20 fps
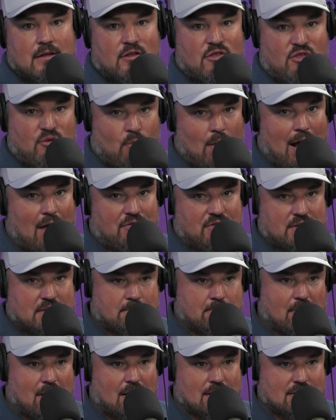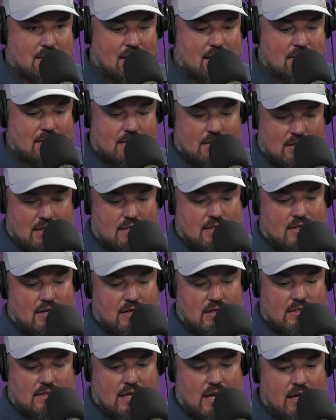throughout this process, it's
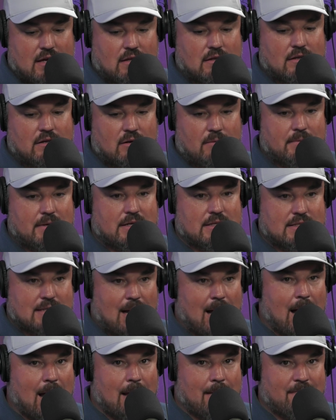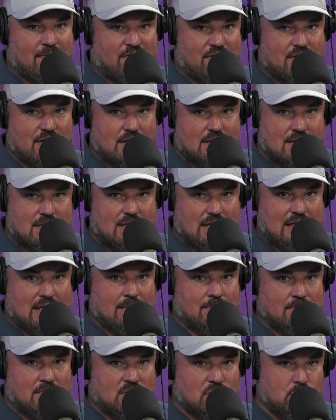going to take a little bit of time for this
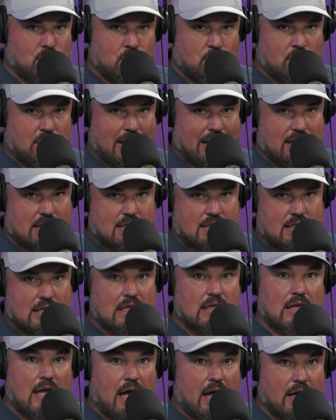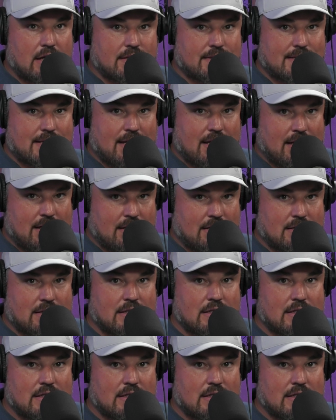team to get its sea legs. And